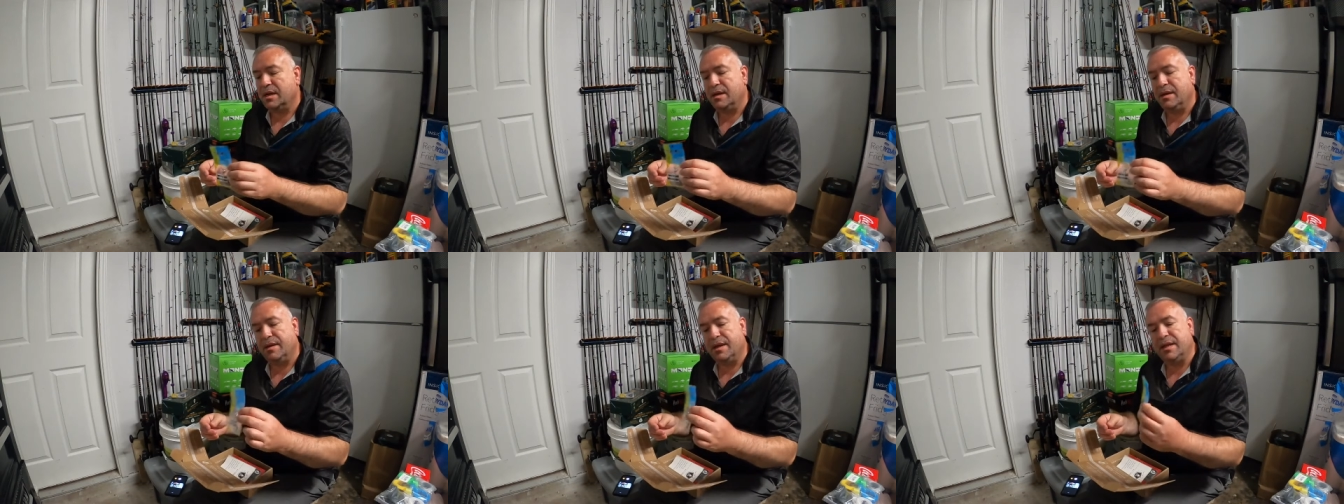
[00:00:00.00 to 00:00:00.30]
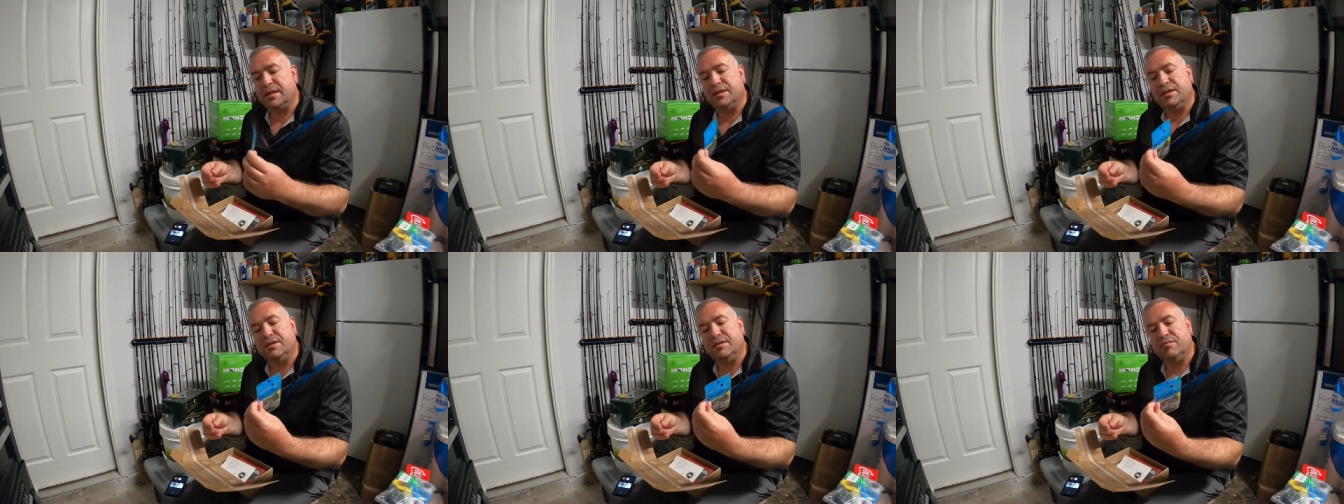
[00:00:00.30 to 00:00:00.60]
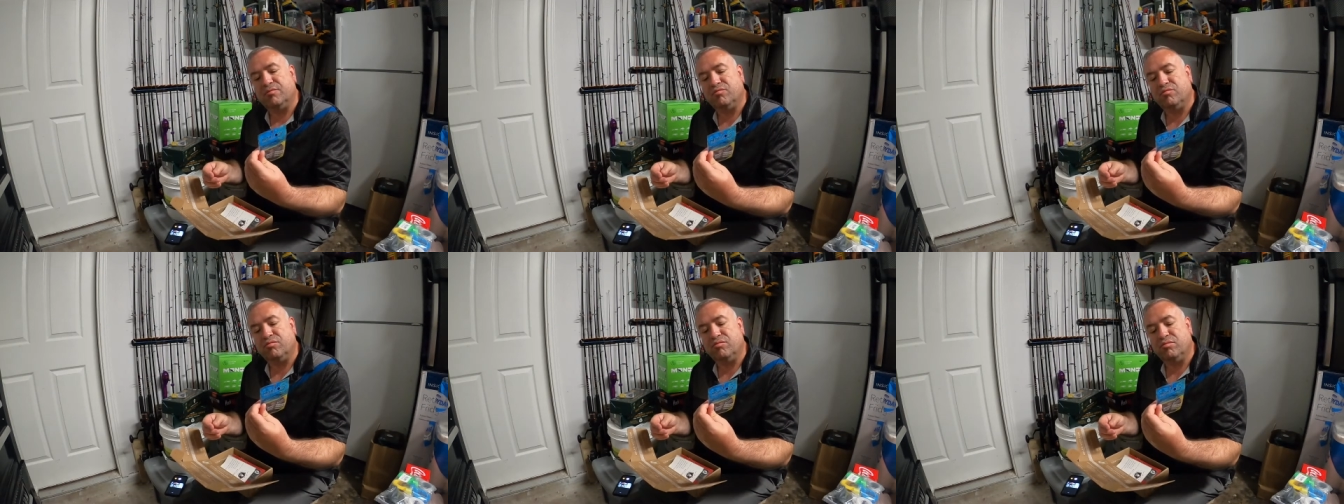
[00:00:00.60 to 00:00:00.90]
Now that's
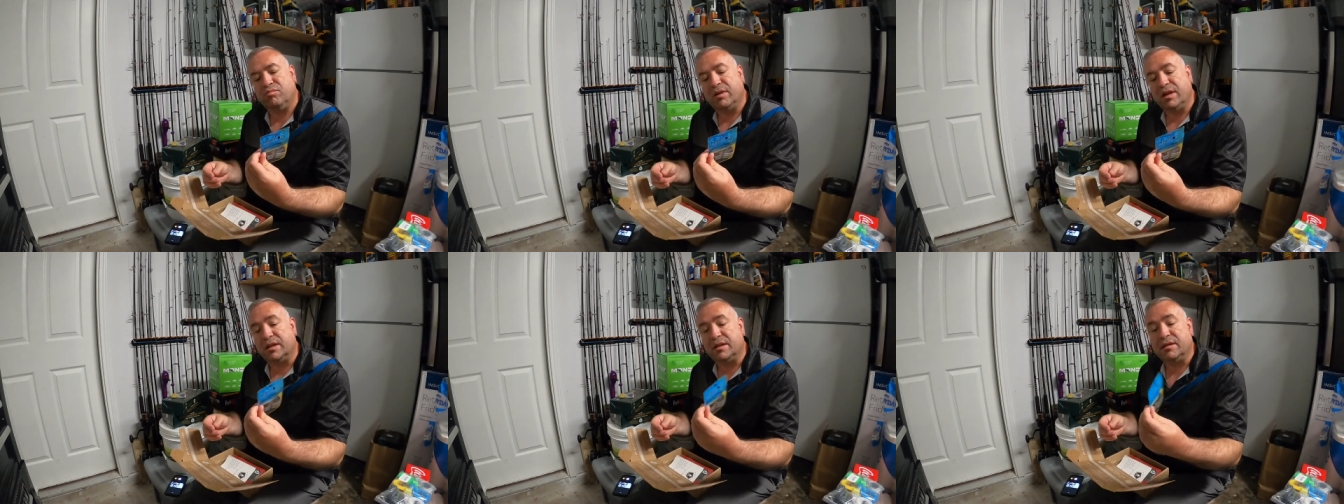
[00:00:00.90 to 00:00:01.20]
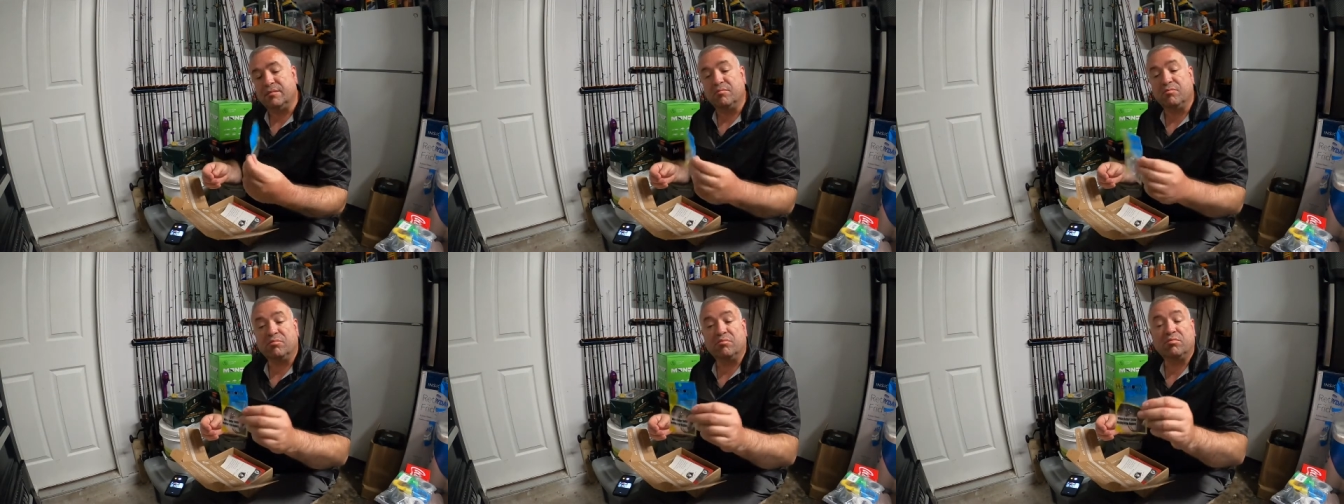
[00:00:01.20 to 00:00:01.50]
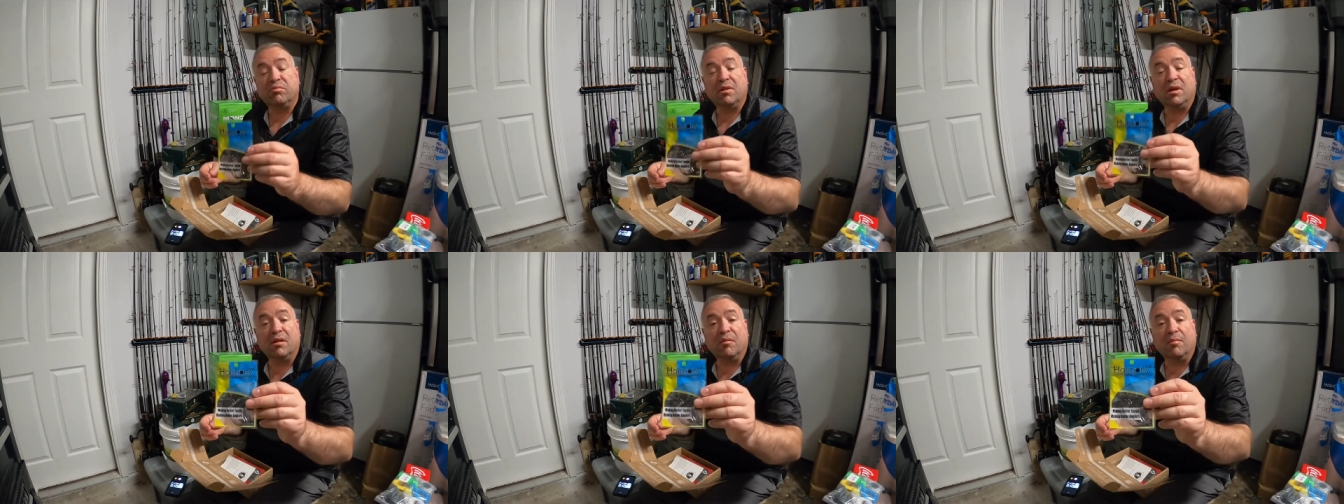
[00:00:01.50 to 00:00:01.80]
a
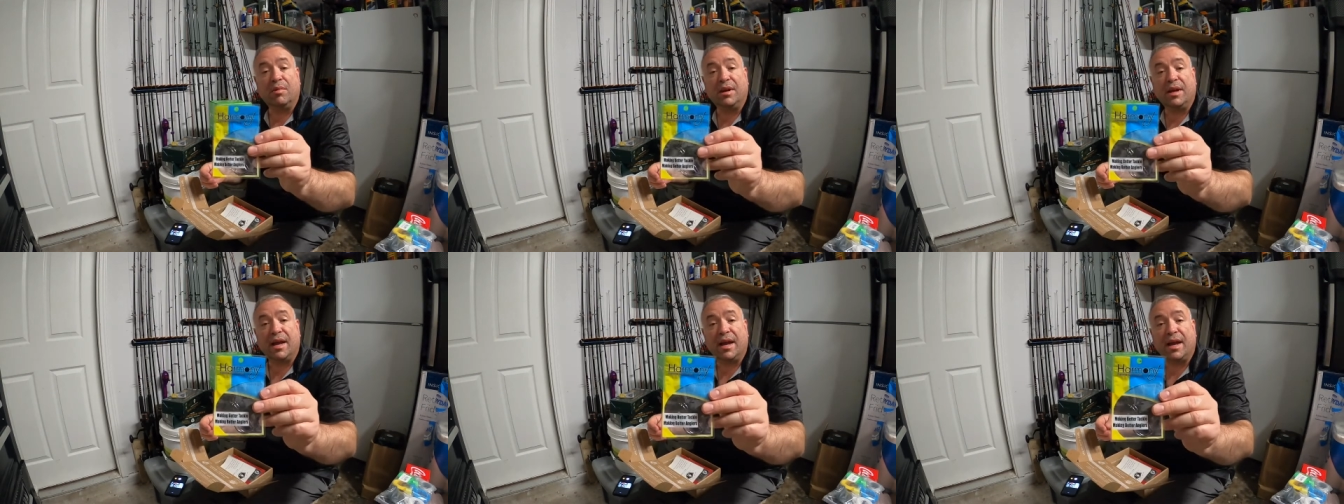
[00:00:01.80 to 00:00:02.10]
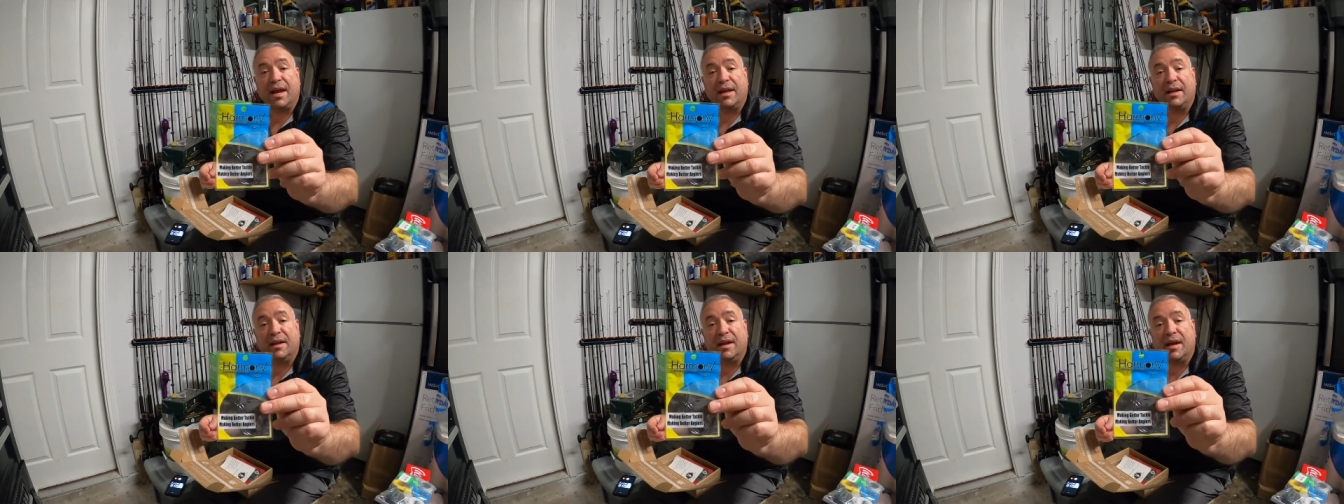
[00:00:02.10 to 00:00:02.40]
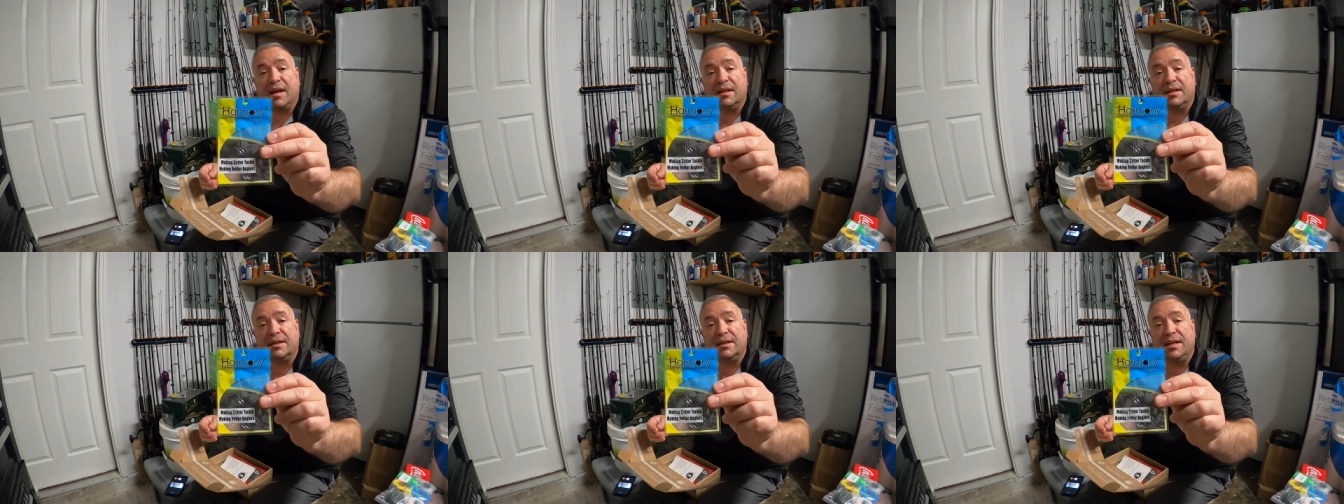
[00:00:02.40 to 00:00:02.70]
company I had
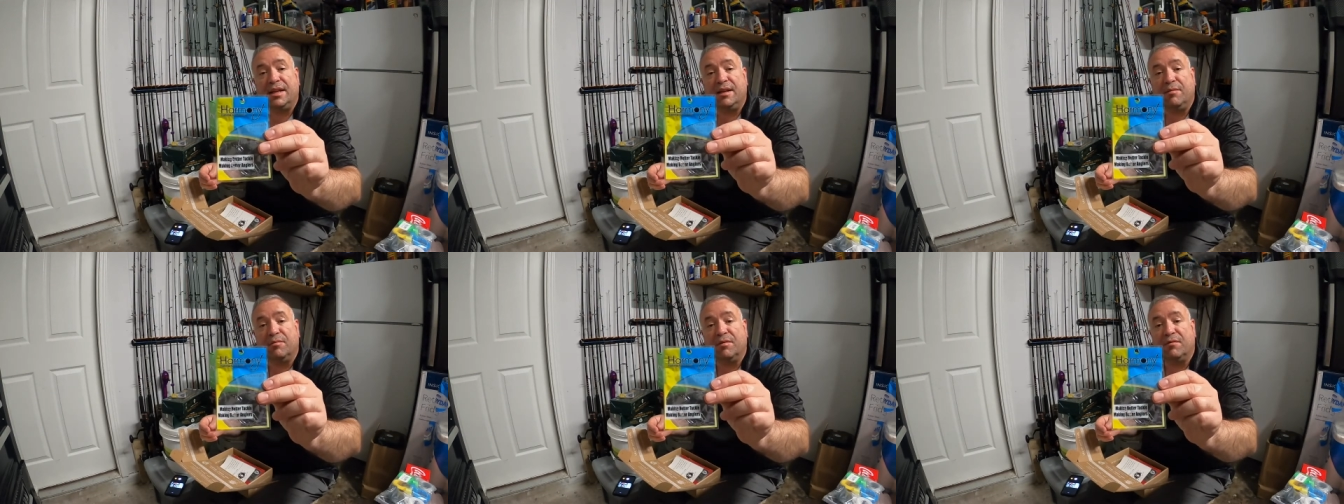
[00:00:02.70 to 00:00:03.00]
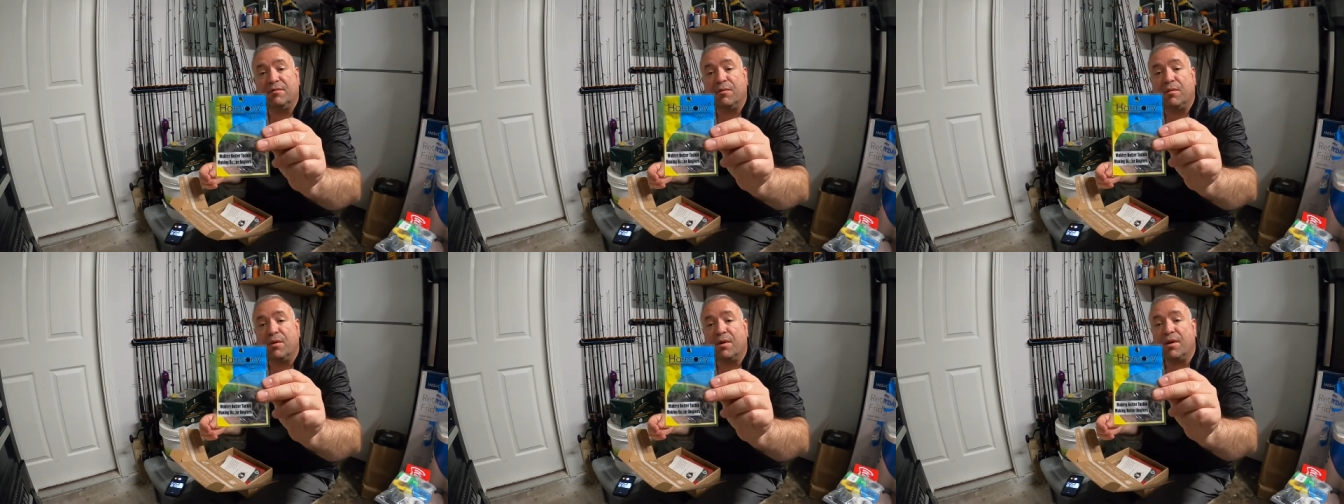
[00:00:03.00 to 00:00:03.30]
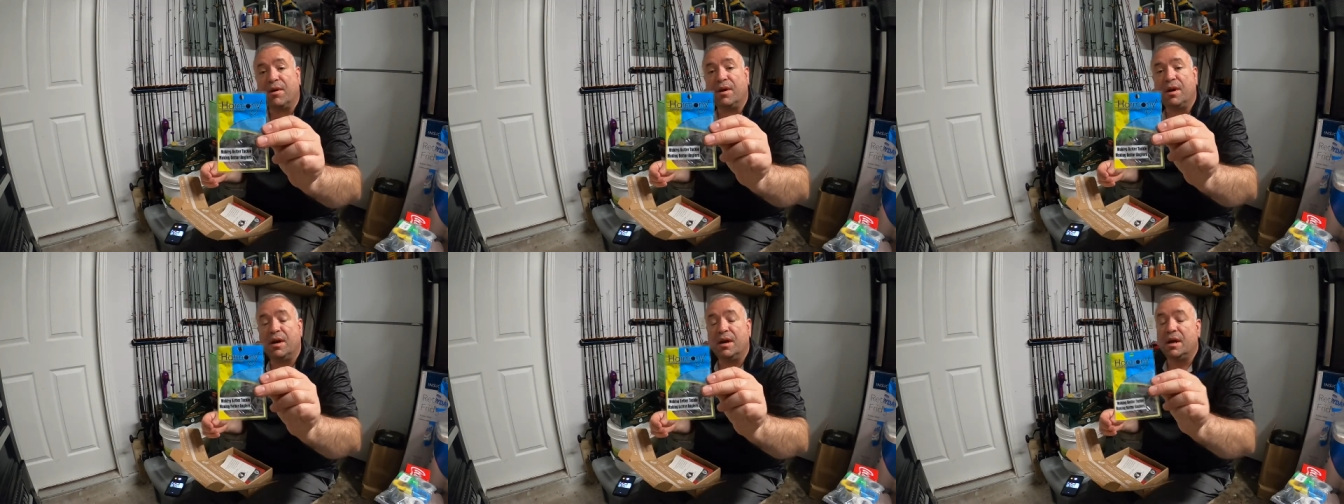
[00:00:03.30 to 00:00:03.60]
not seen
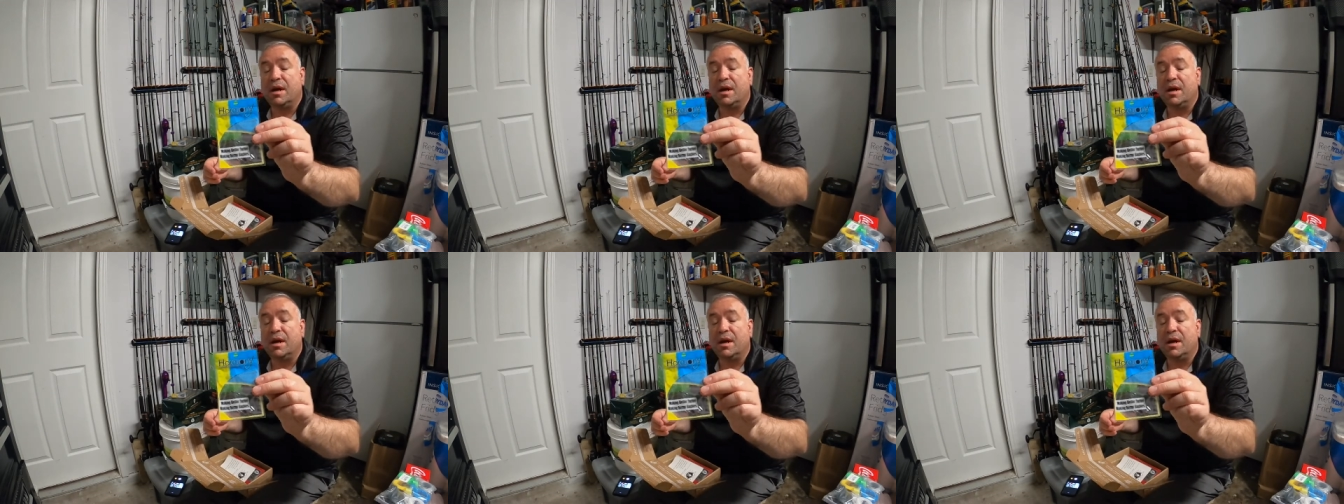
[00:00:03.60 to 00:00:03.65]
before.